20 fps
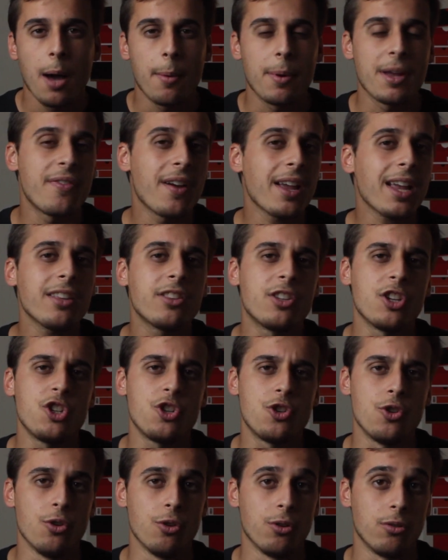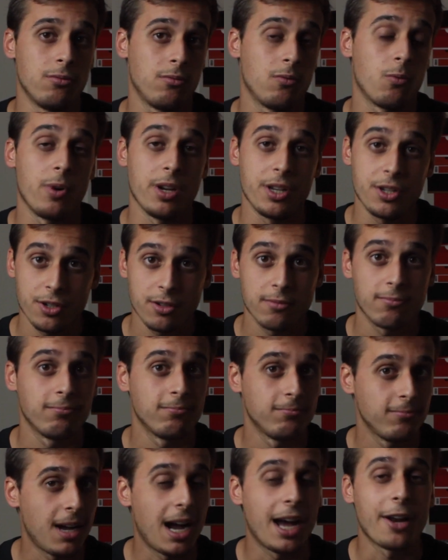If I get this shoe, which
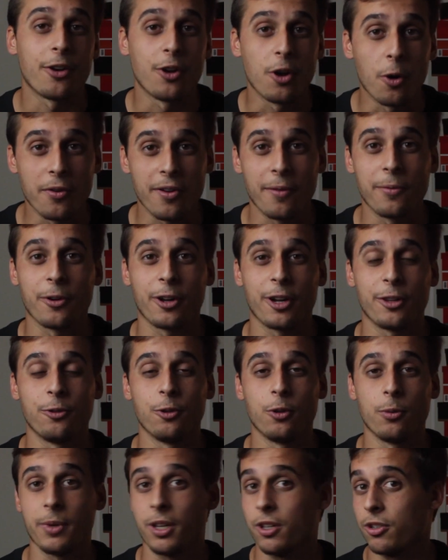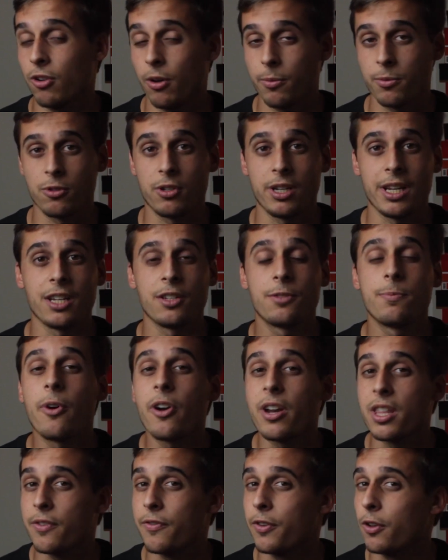I don't know what I'm gonna do because obviously it's
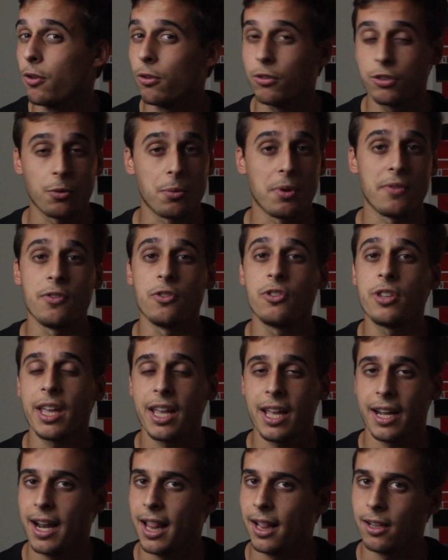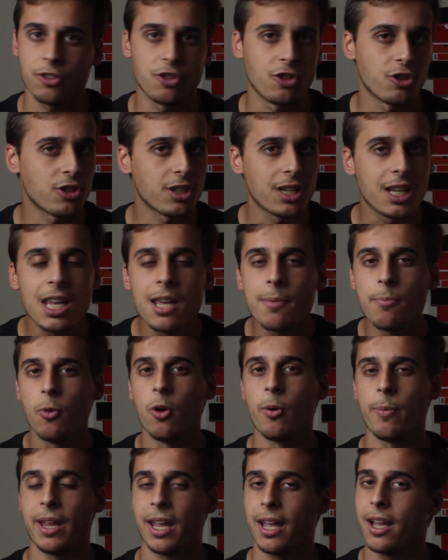very difficult, so if you take an out, just keep
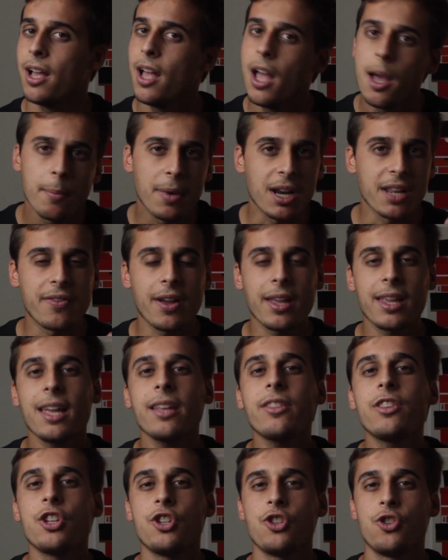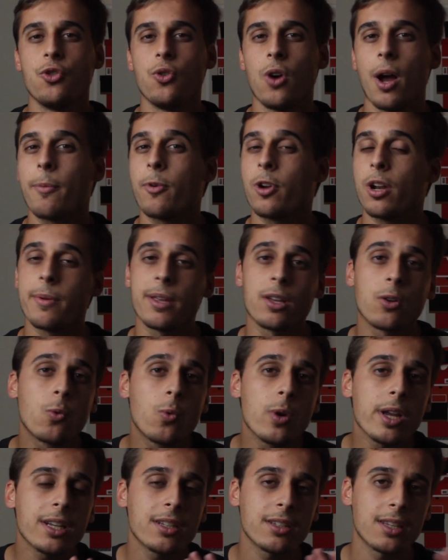moving. But if I get this shoe, I'm gonna be
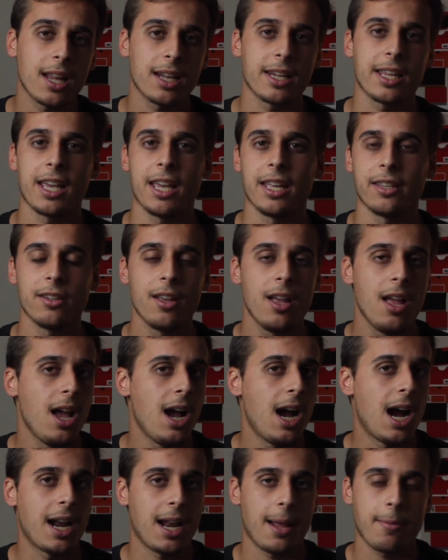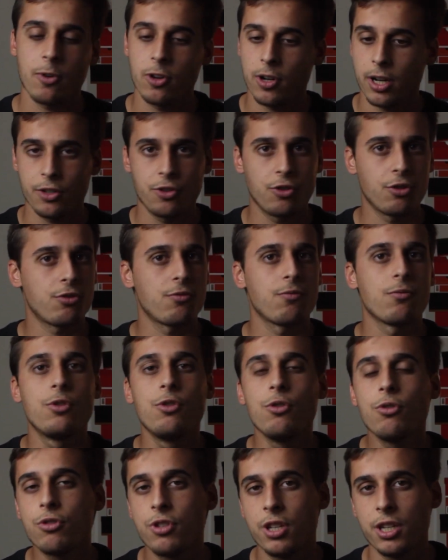quick selling it and I'm gonna just
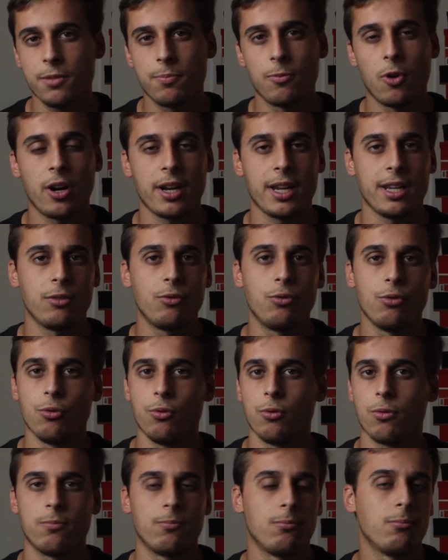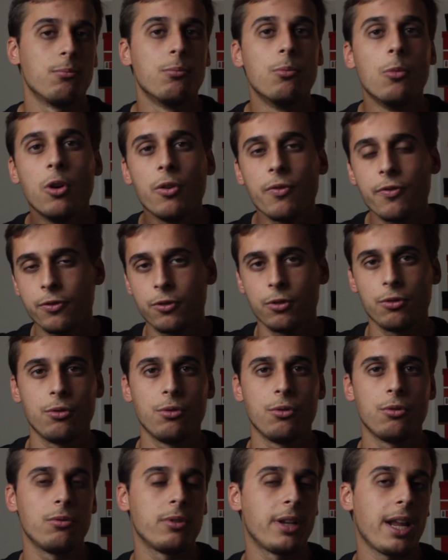use this money to move
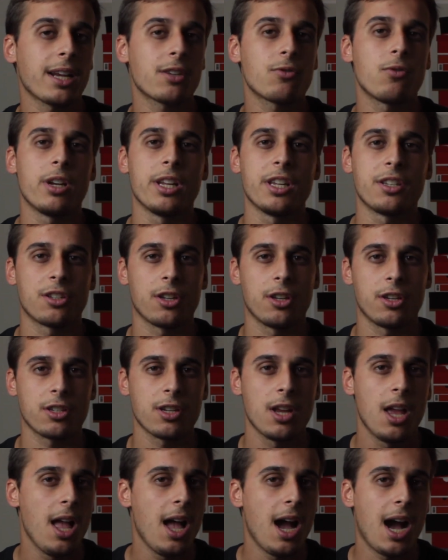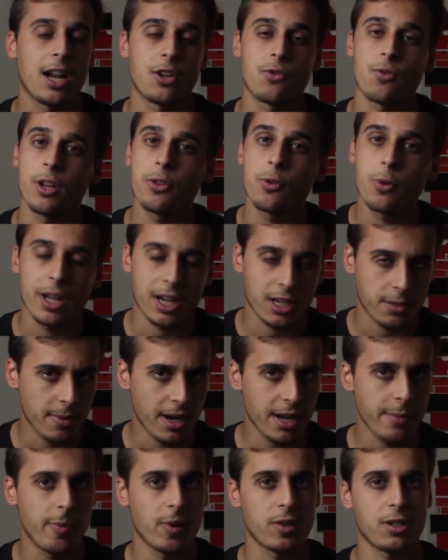to next releases and try to get as
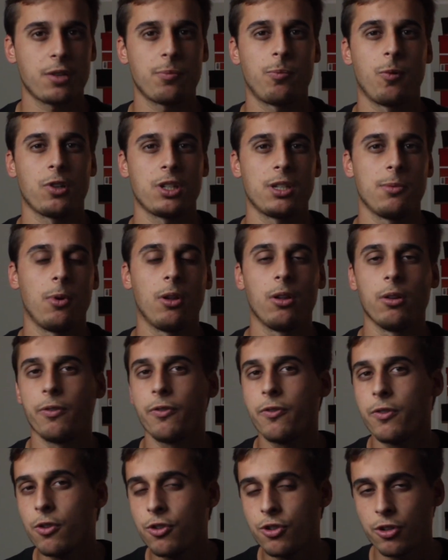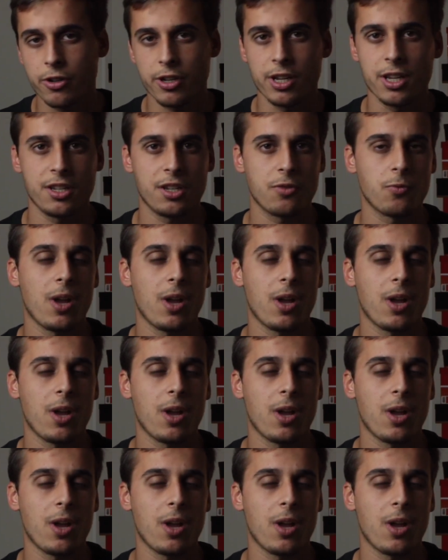many pairs as possible of future Yeezys.